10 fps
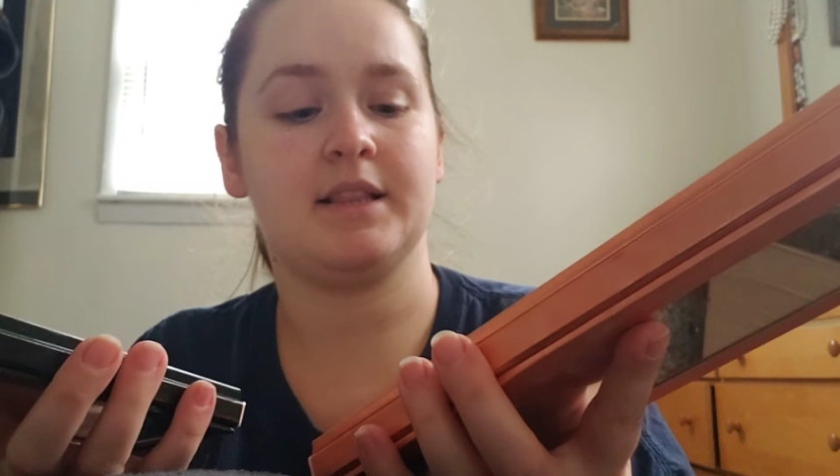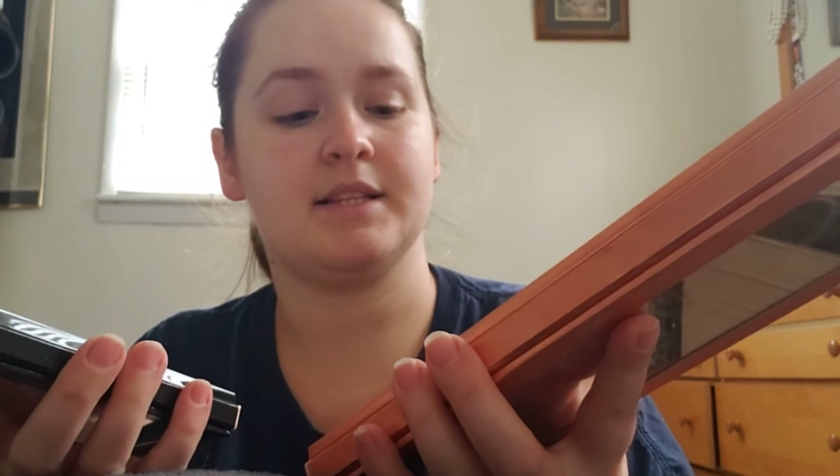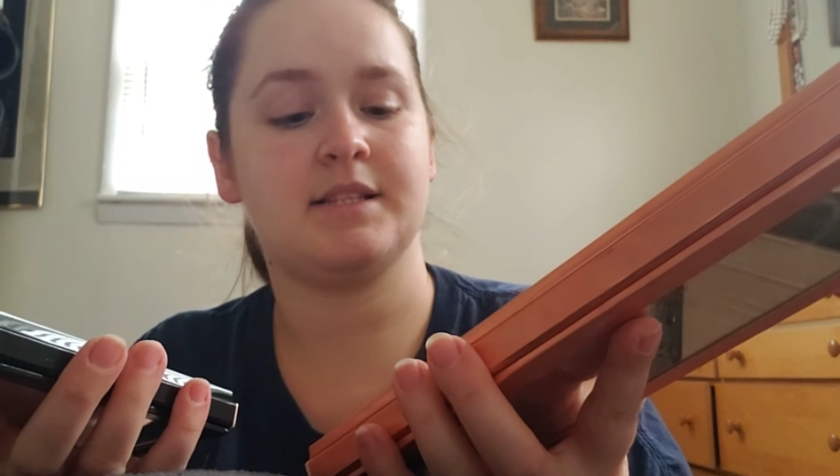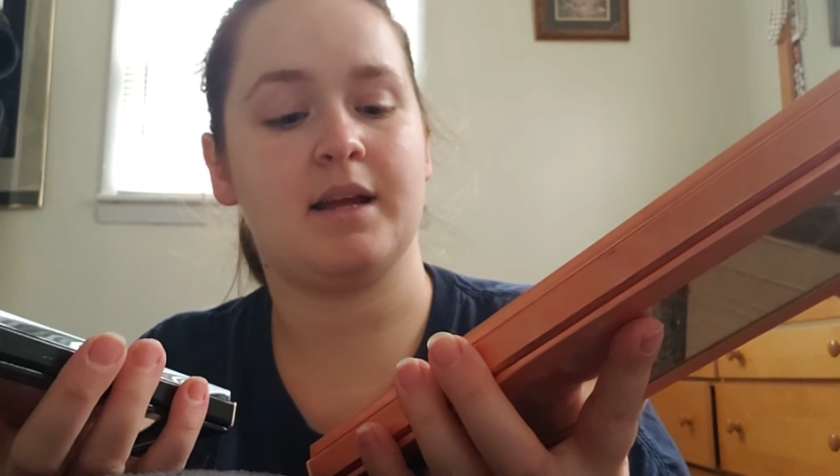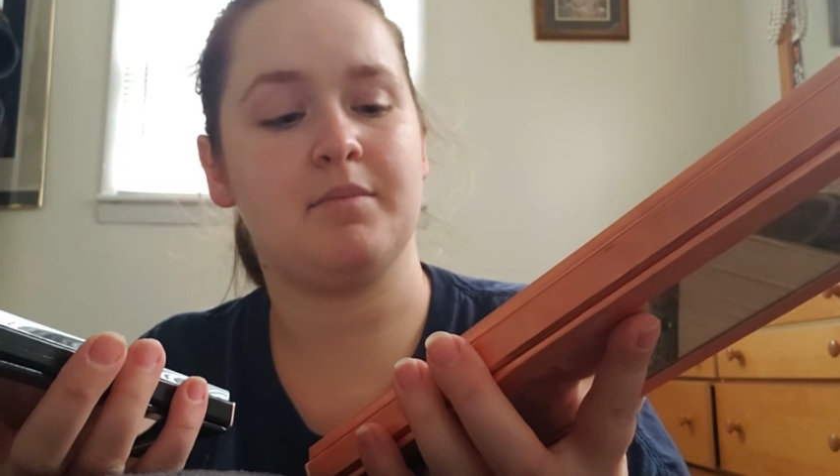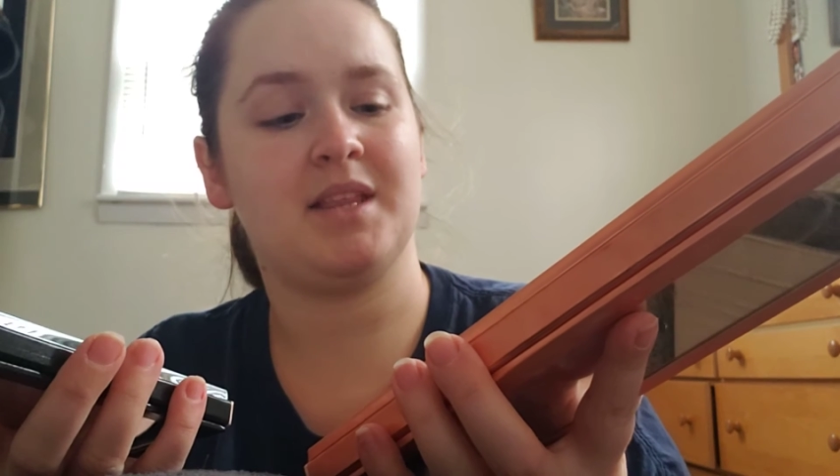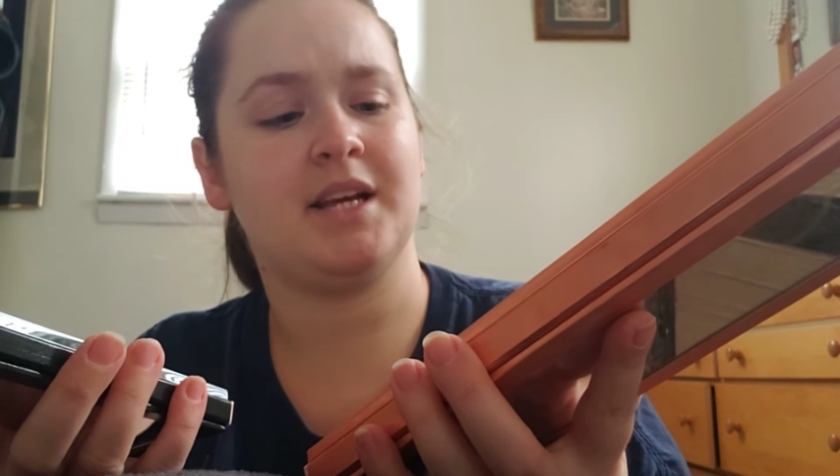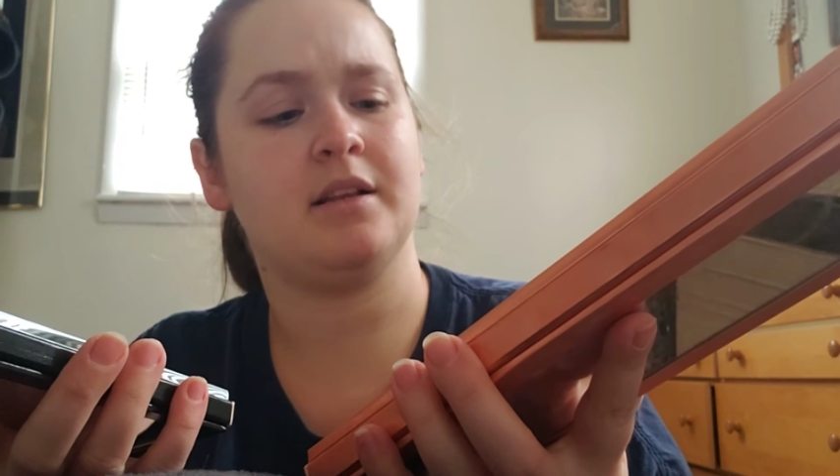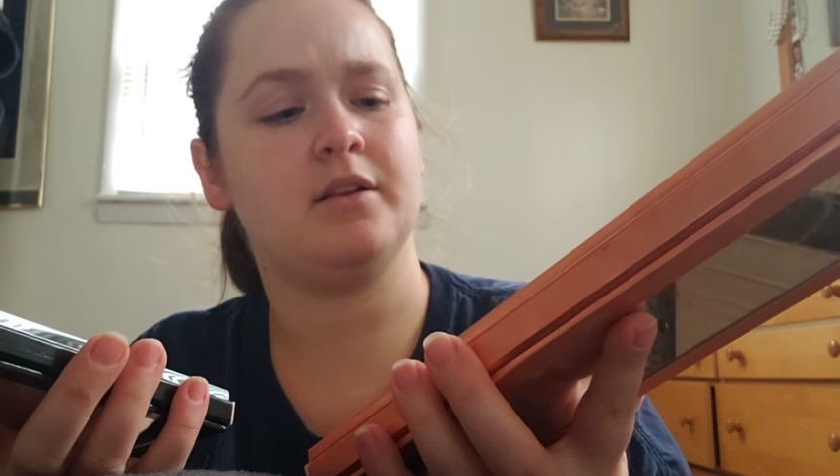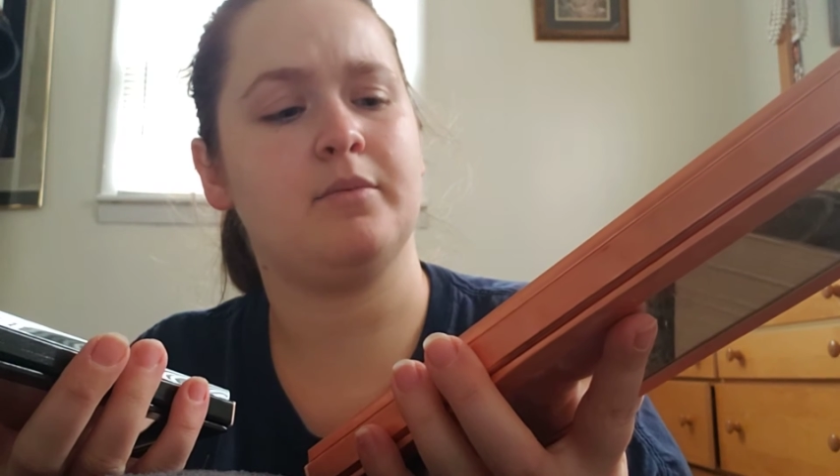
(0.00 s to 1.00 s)
the same
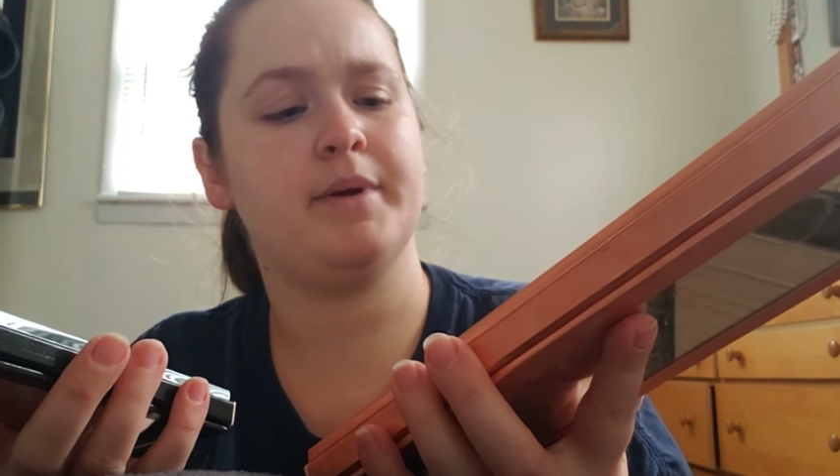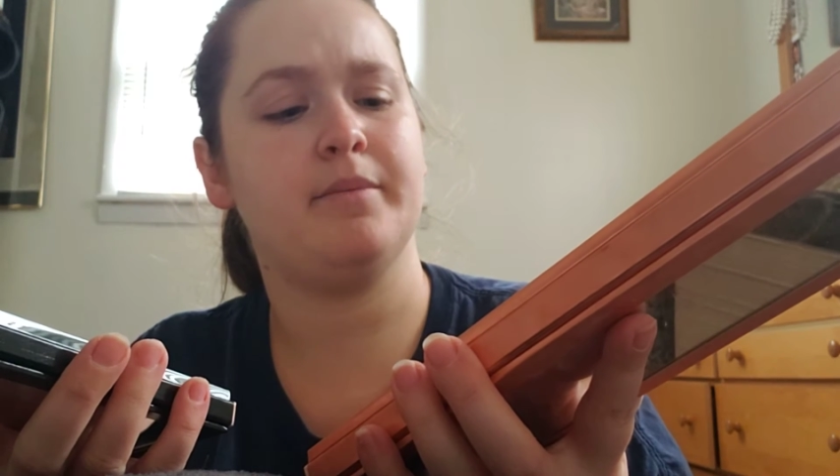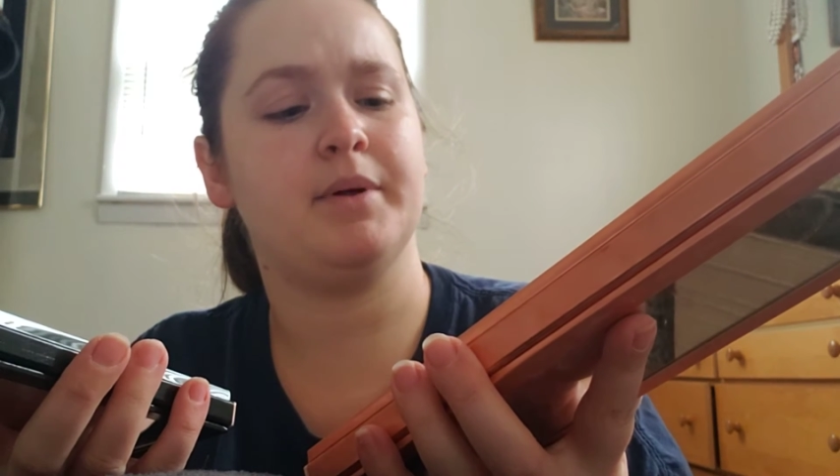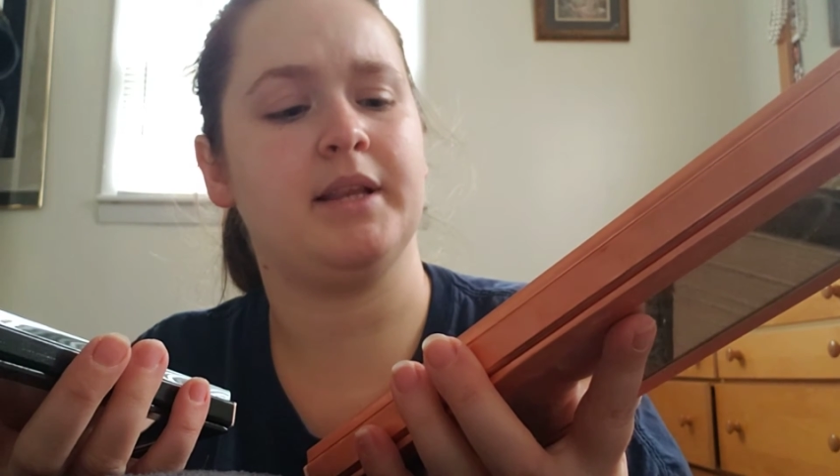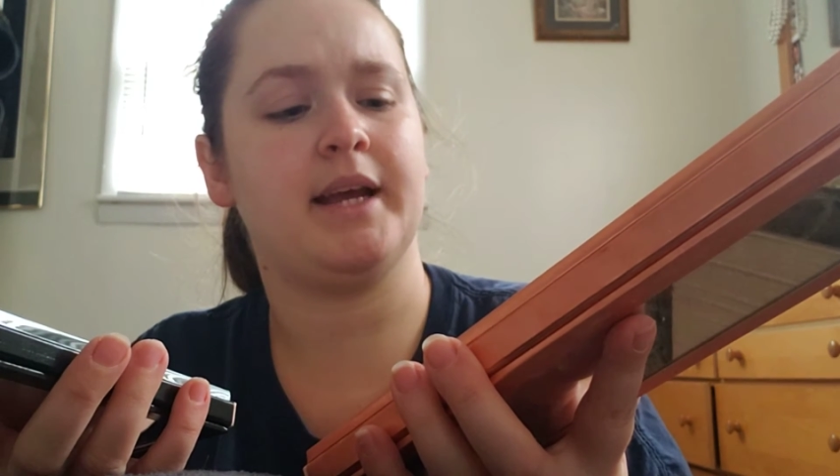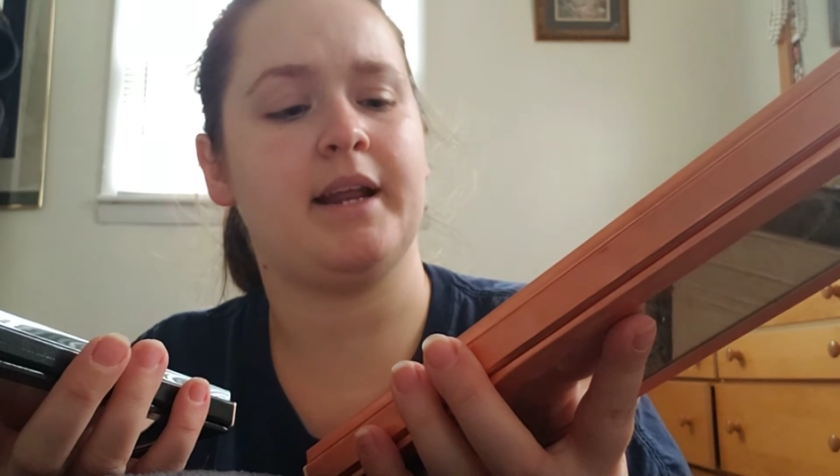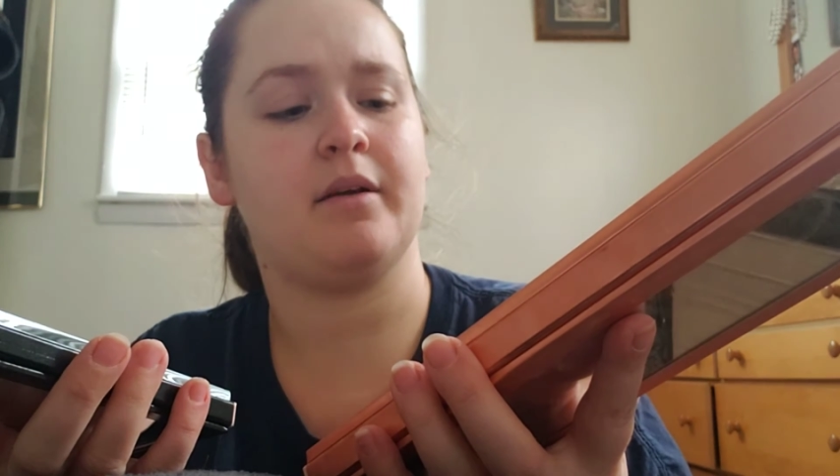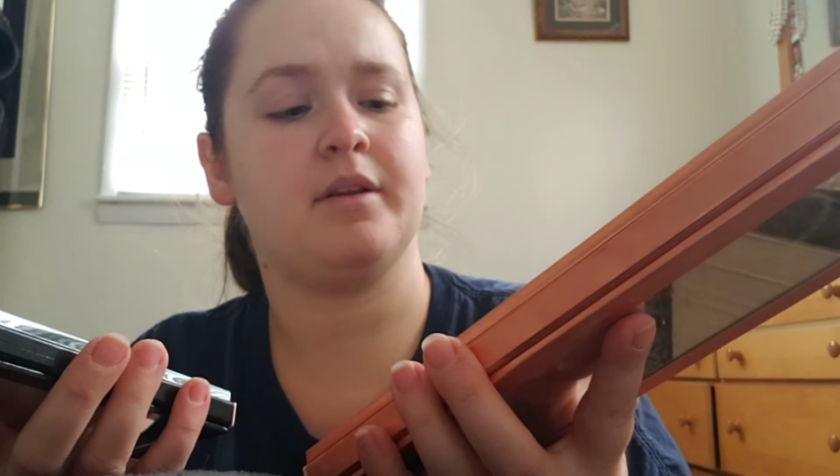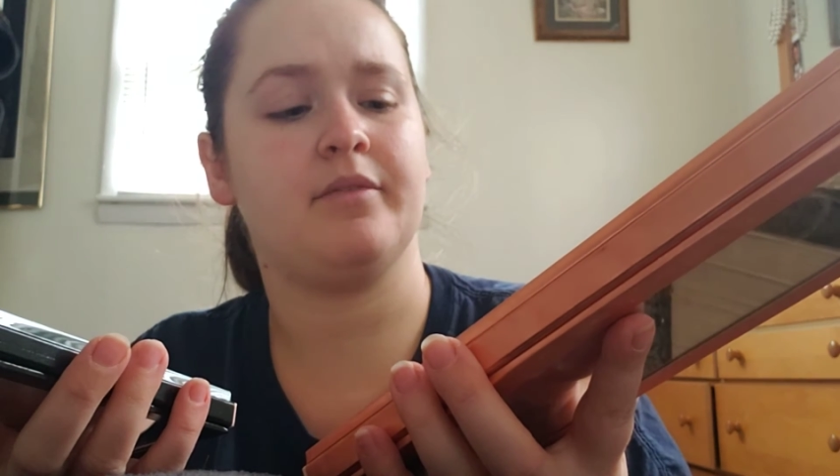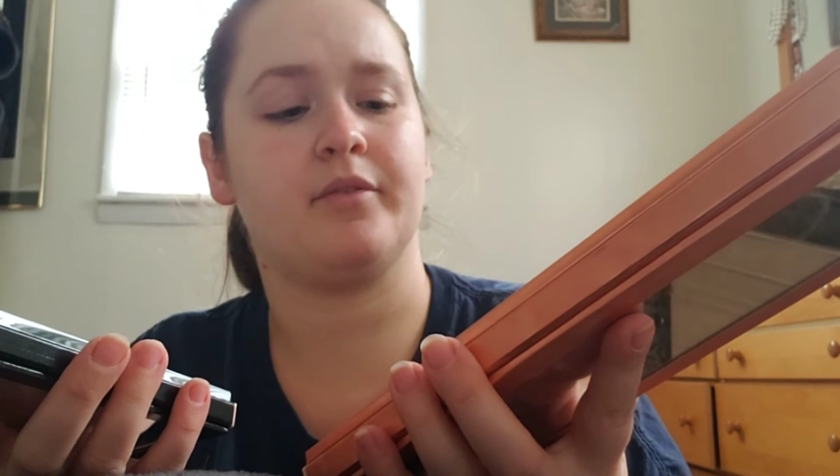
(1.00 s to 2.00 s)
thing a little bit, but laid out
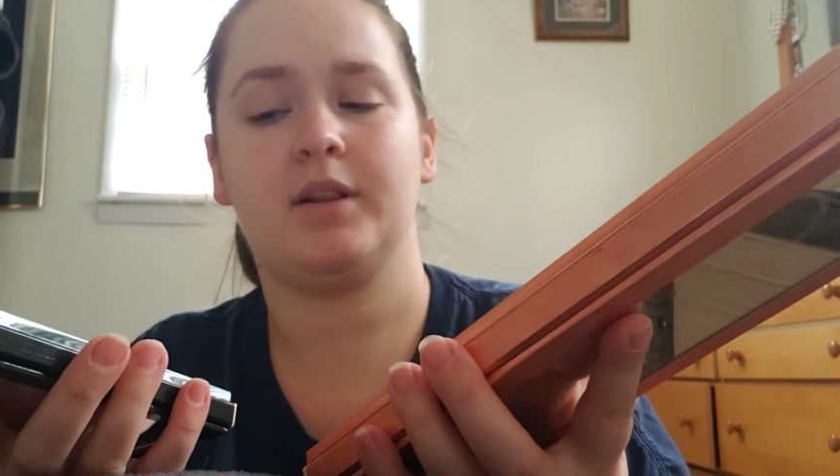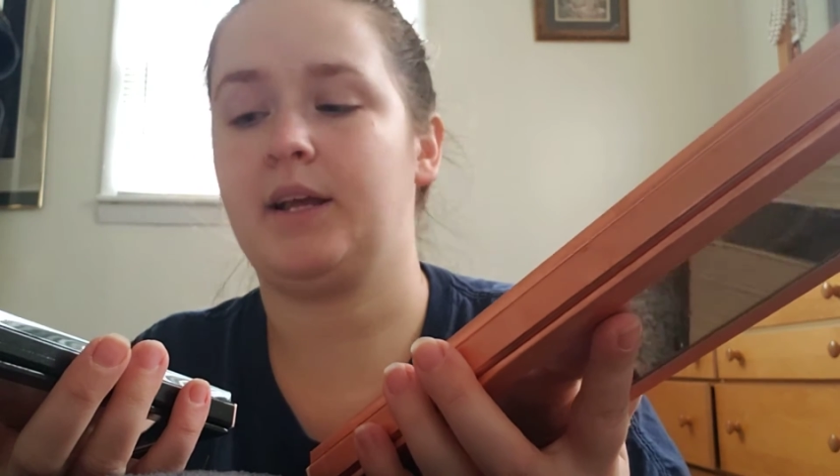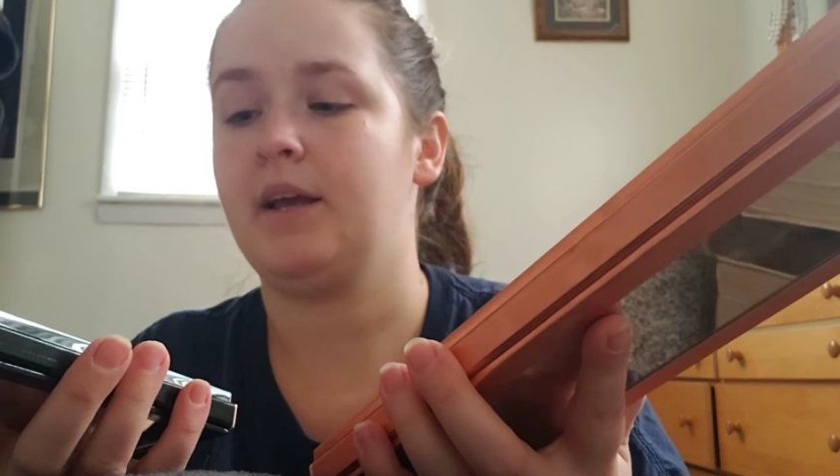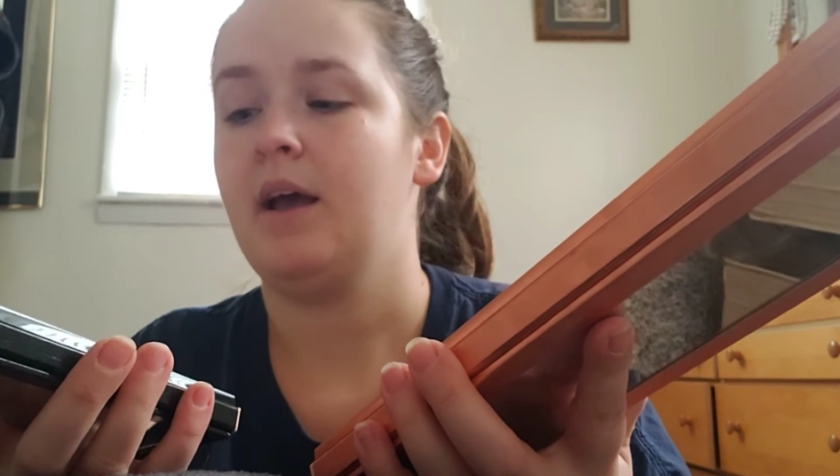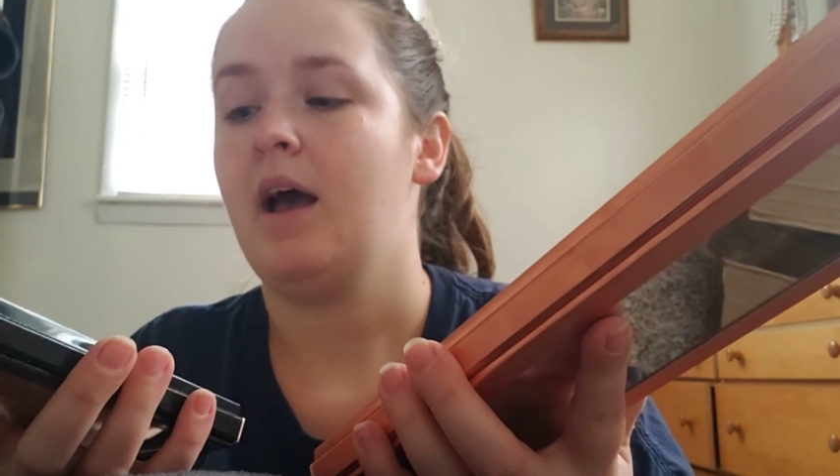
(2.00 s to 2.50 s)
differently.